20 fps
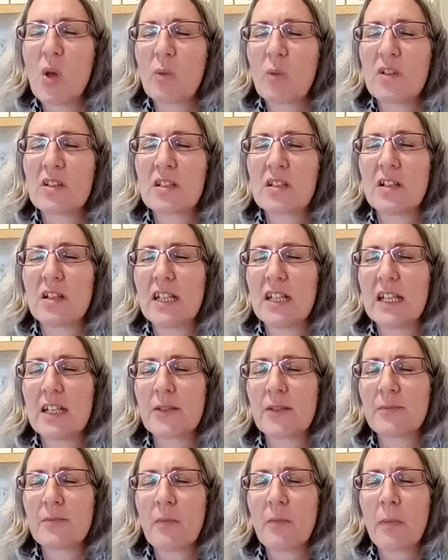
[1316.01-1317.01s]
was
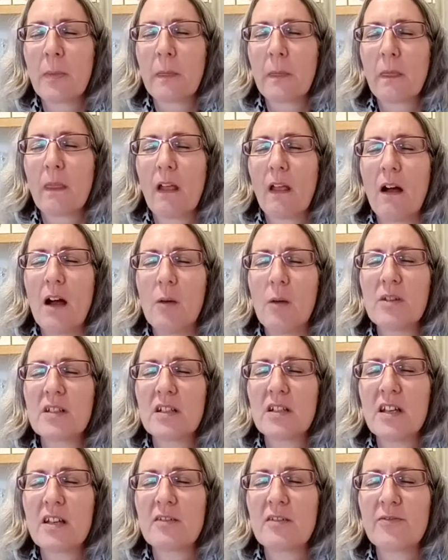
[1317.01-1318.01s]
like, I was
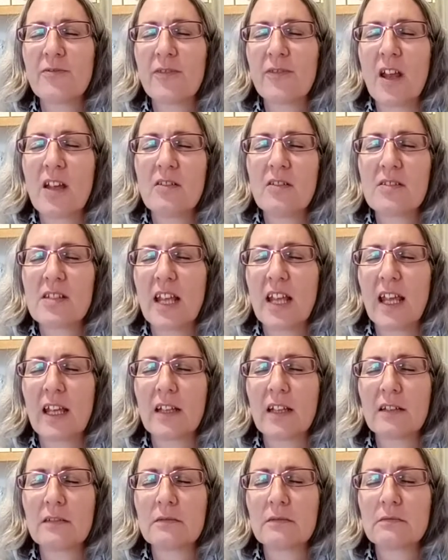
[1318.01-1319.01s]
like
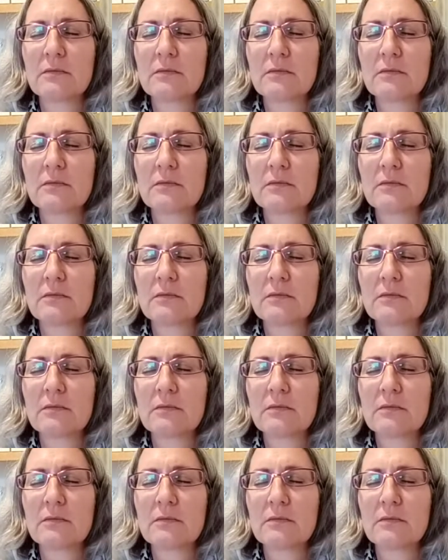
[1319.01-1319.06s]
floating